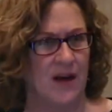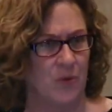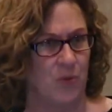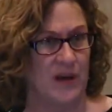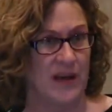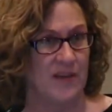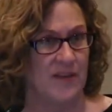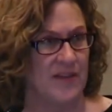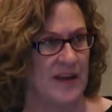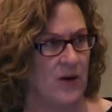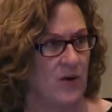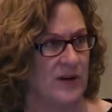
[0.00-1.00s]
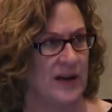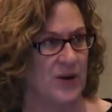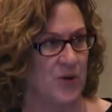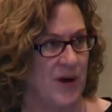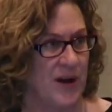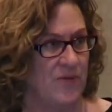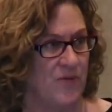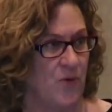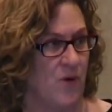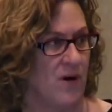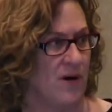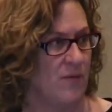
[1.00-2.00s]
that they don't get credit
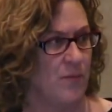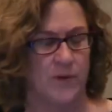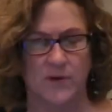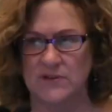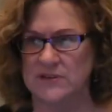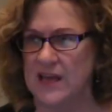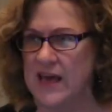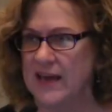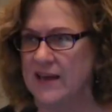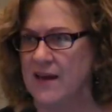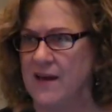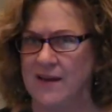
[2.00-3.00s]
for, of books like